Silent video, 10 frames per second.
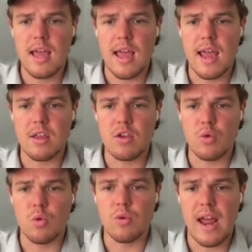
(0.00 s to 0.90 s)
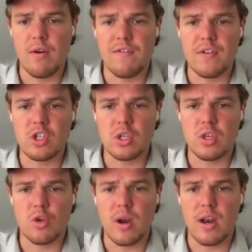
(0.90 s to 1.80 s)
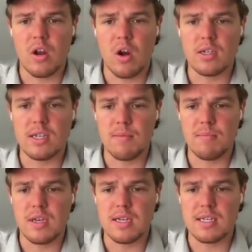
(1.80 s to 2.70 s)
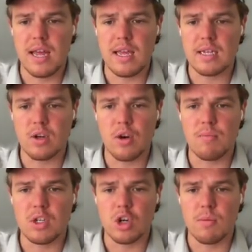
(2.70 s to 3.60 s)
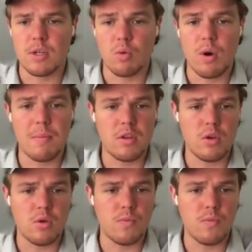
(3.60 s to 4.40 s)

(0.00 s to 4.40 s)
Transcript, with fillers: and you will now officially create a content piece that is going to be in German. So what I'm going to do